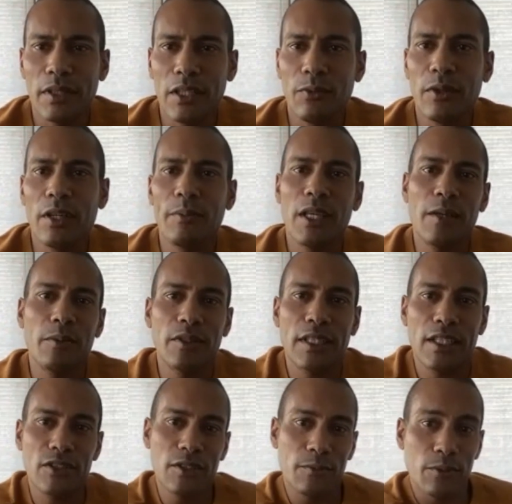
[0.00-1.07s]
What I'm able to
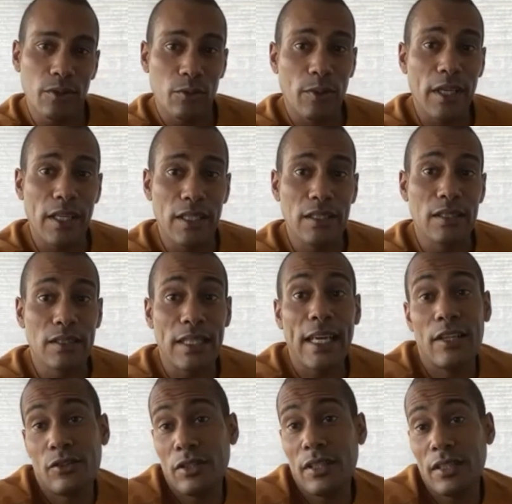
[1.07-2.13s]
actually put away is
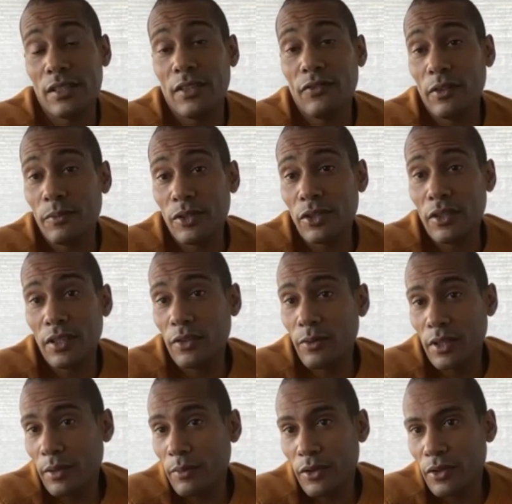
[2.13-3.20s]
actually as if I'm starting
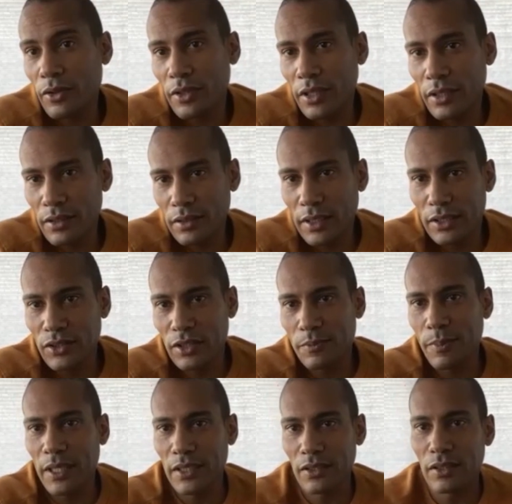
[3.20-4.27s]
when I'm 30, just
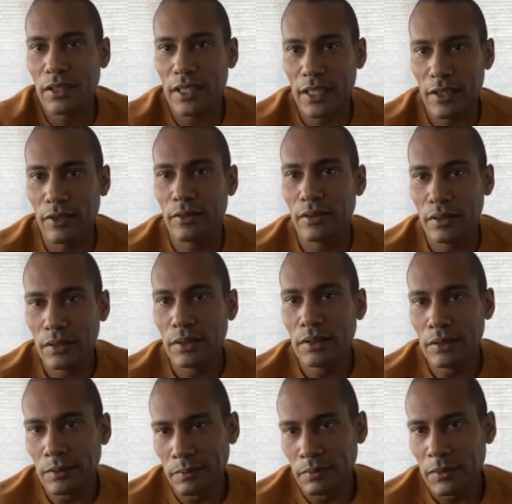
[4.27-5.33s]
based on how,
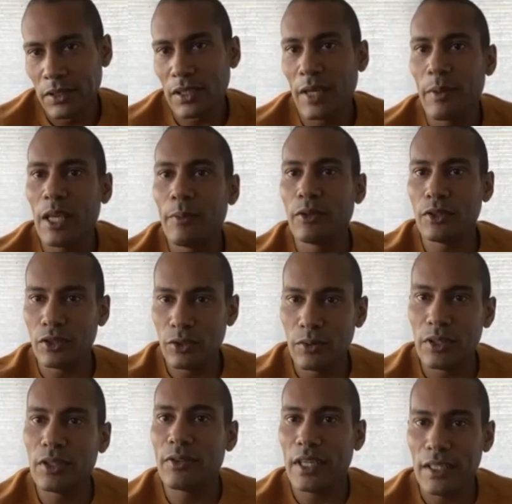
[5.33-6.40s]
because I'm able to do
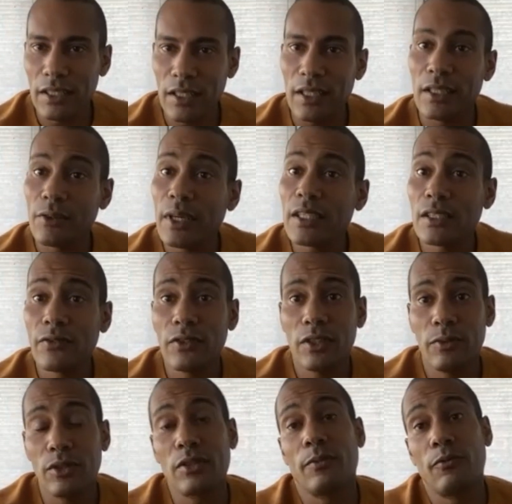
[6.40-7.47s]
it aggressively,
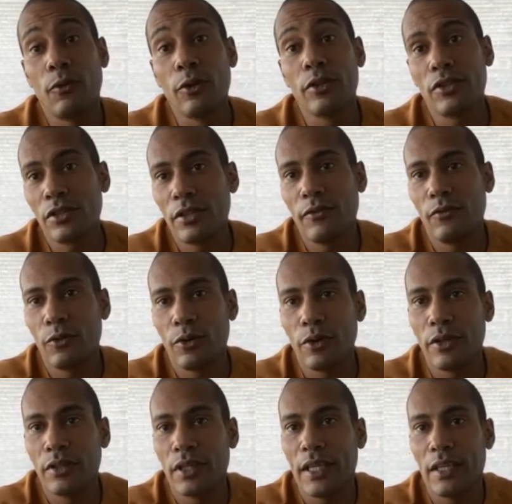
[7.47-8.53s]
which I'm fortunate for.
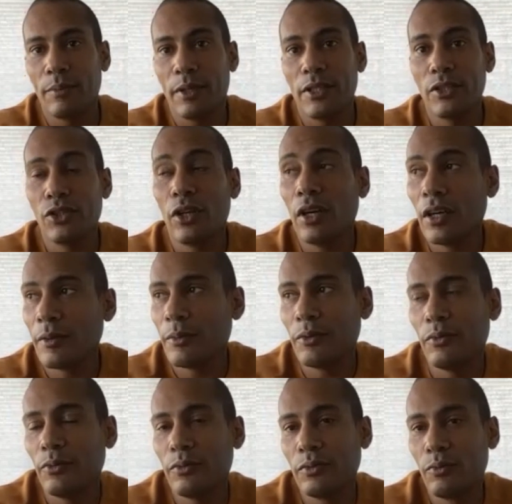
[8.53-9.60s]
And my job
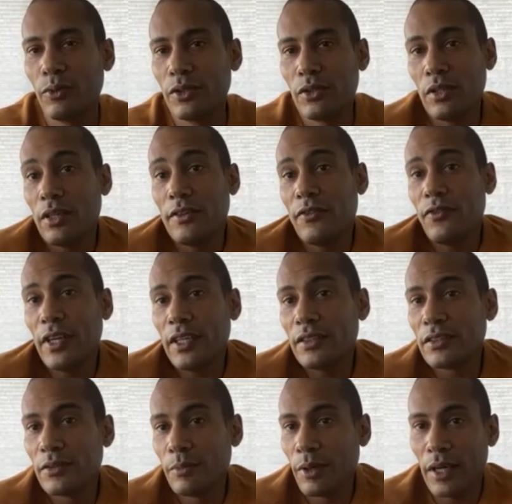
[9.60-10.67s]
was not
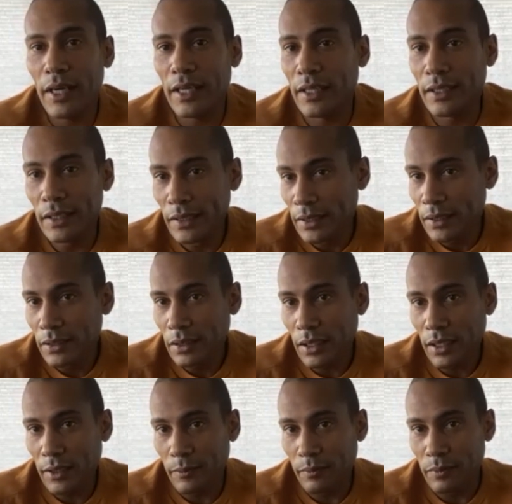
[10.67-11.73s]
affected by
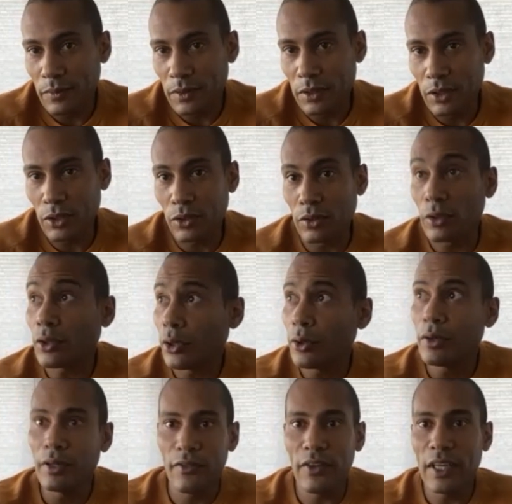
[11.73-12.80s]
the
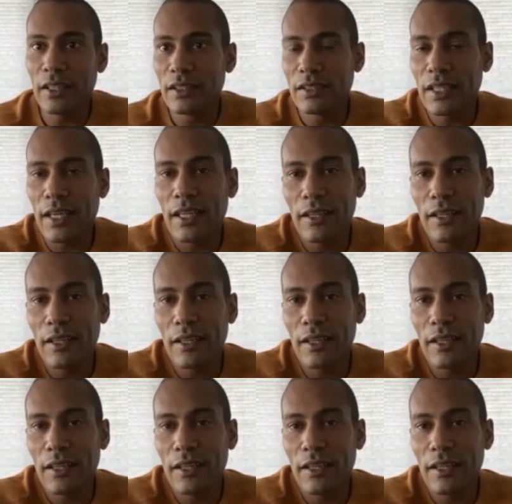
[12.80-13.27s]
current events. Yeah.